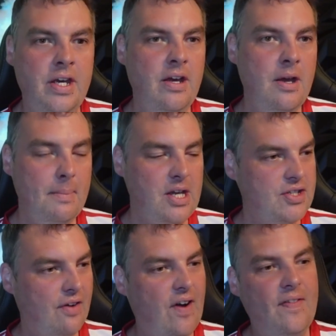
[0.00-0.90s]
because I
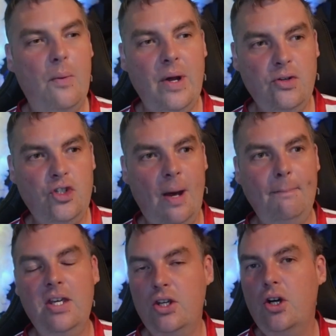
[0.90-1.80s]
find that when you
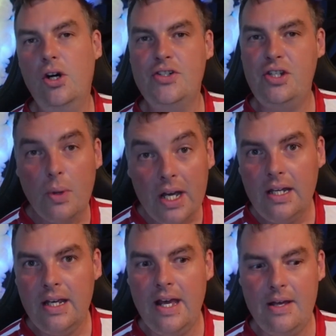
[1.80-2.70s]
champion a cause, you
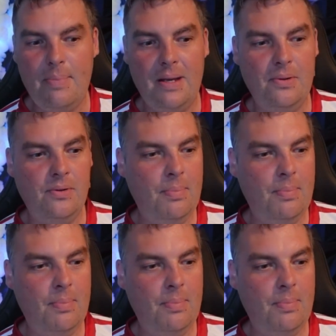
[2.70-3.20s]
alienate people.